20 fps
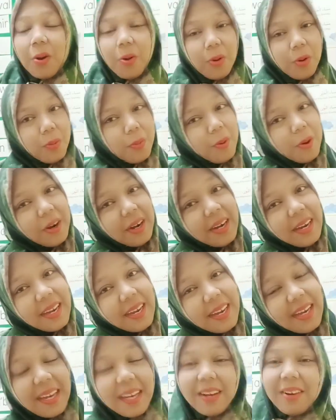Good
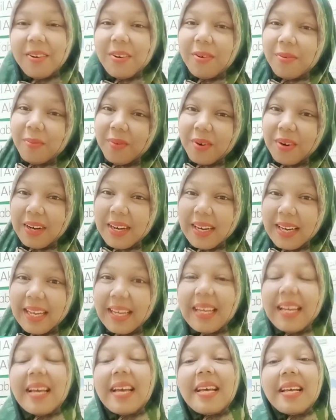
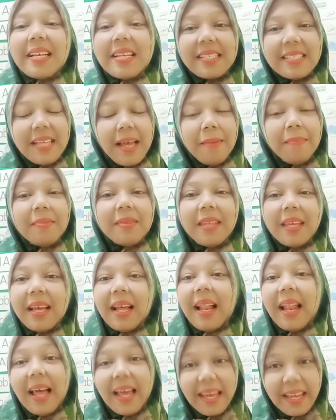morning, something
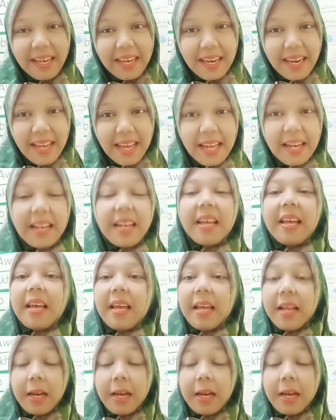like that.